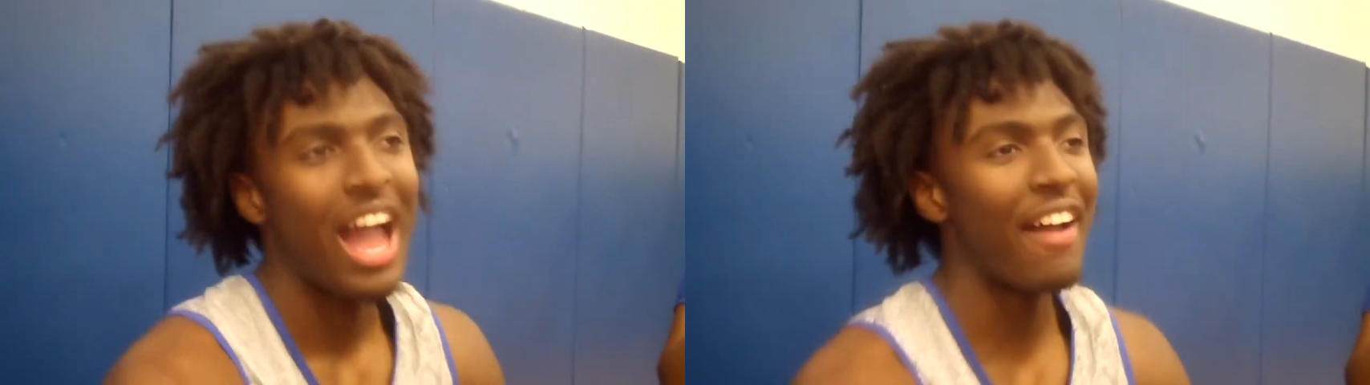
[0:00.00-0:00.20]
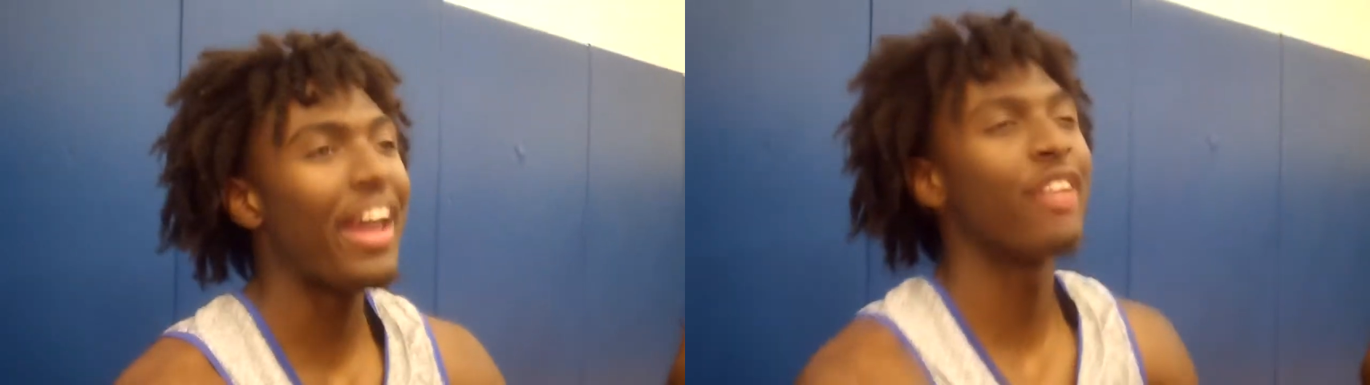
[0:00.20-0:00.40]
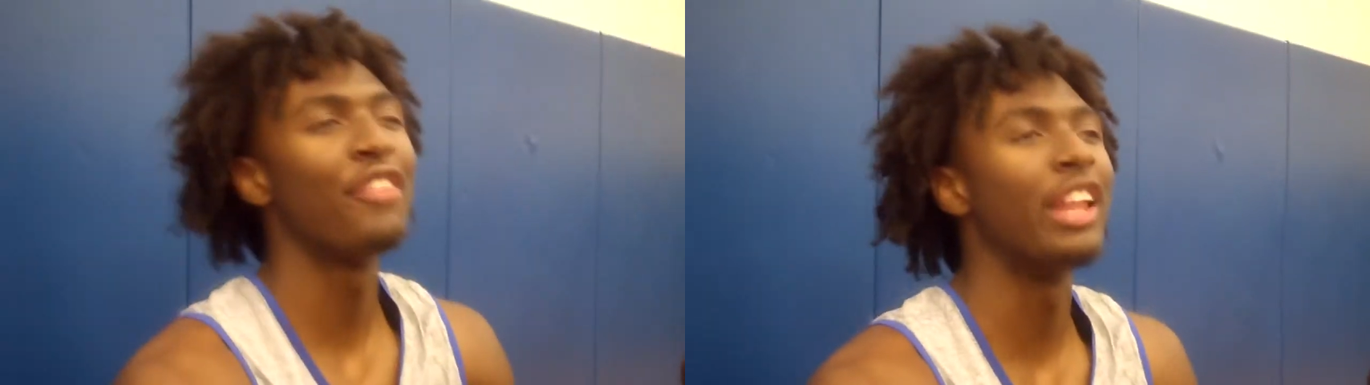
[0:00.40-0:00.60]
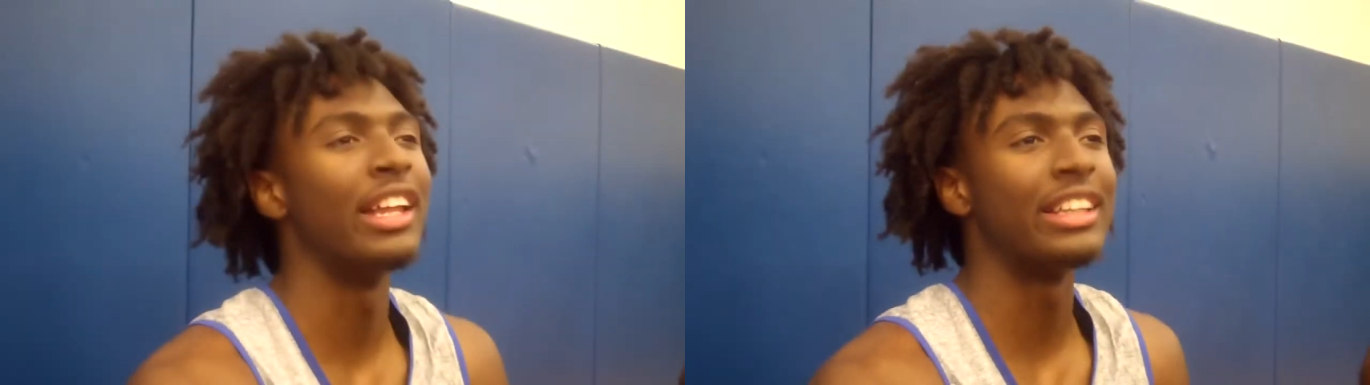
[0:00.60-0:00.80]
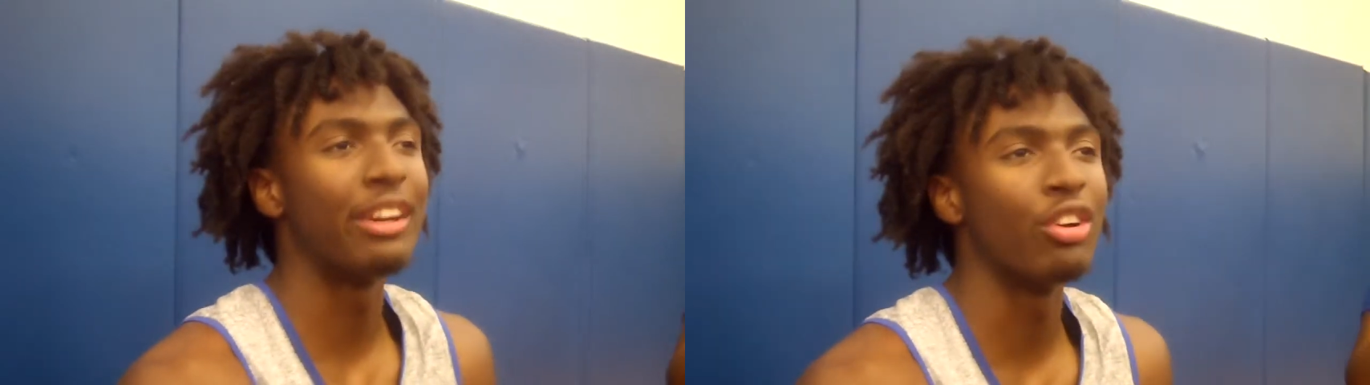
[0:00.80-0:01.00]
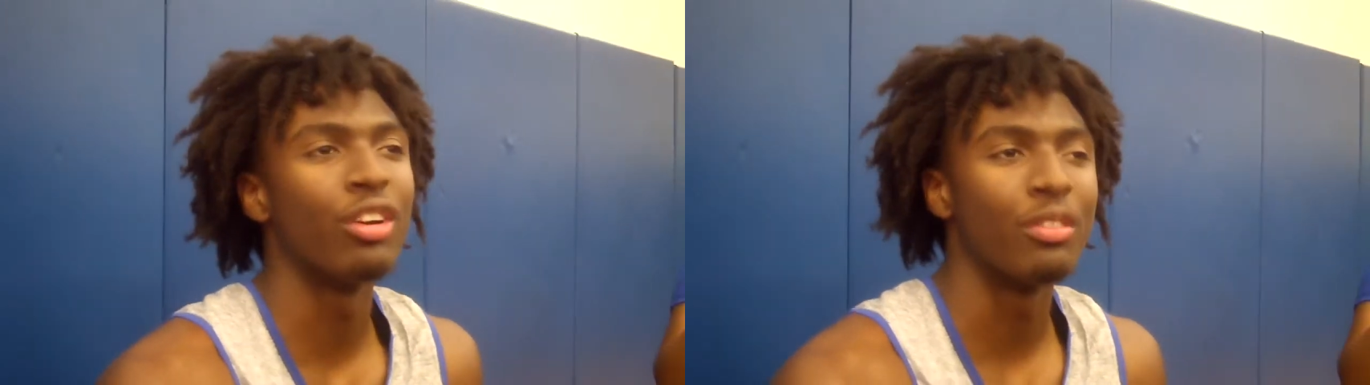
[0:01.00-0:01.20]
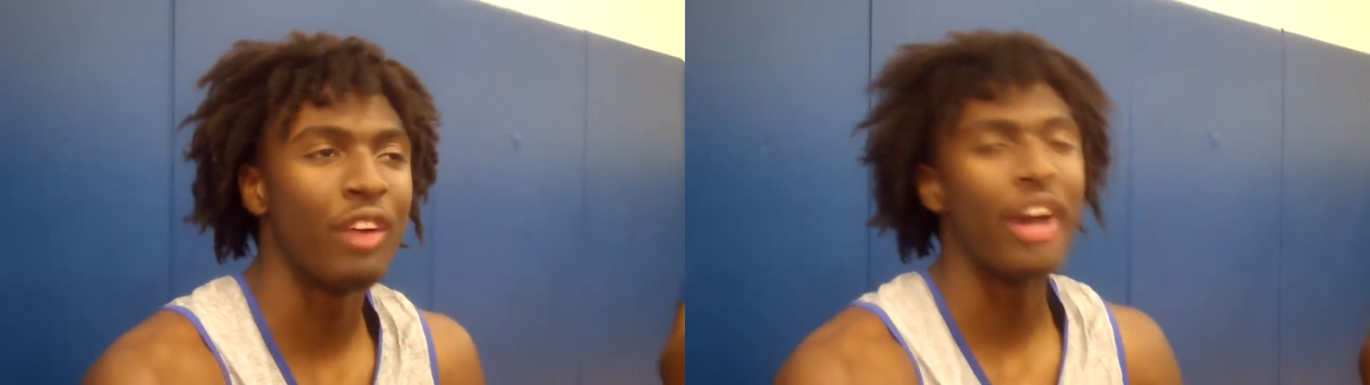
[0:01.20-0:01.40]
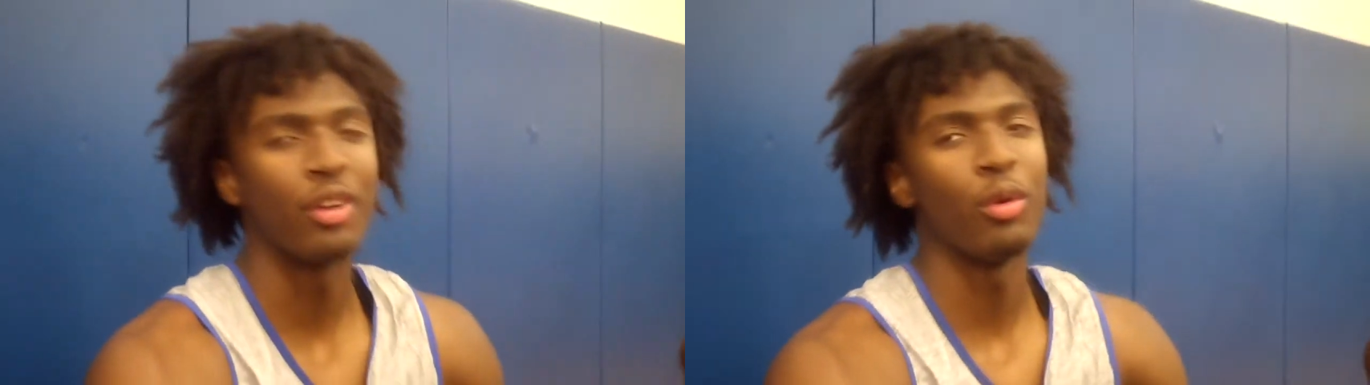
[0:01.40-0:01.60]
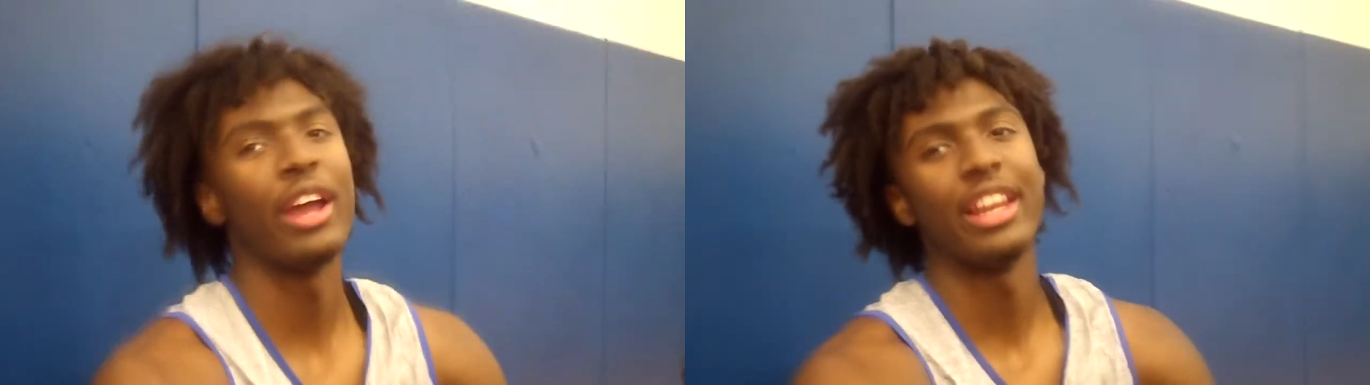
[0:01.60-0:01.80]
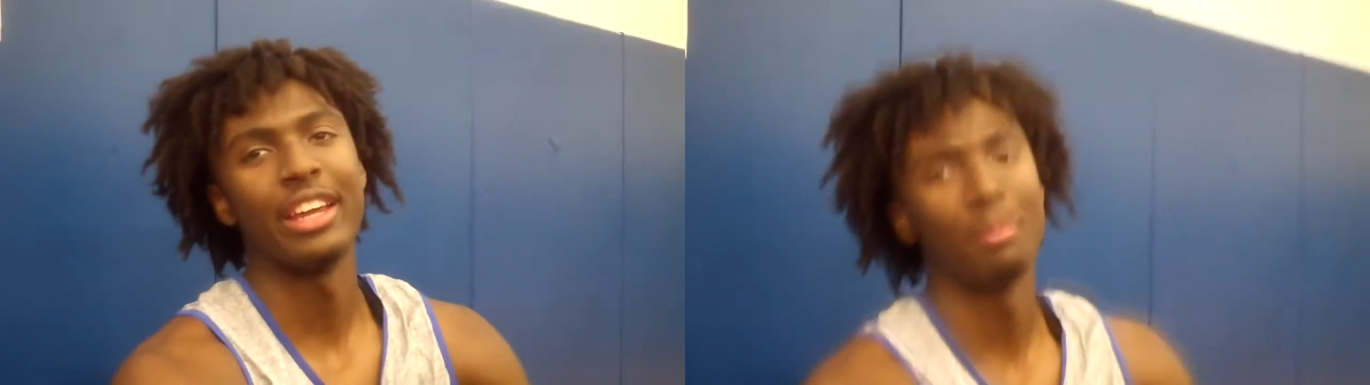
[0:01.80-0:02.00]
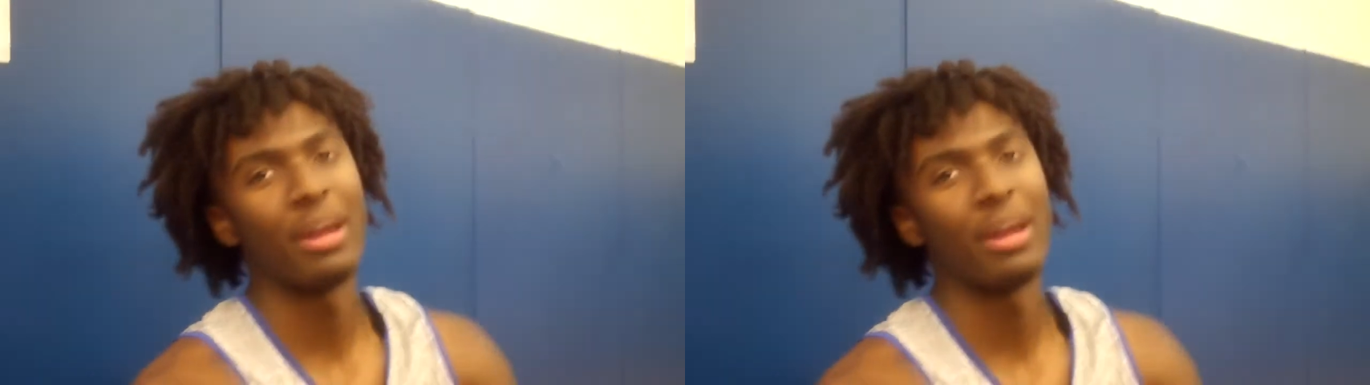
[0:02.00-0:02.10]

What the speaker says: I had a feeling that they were going to find a way to get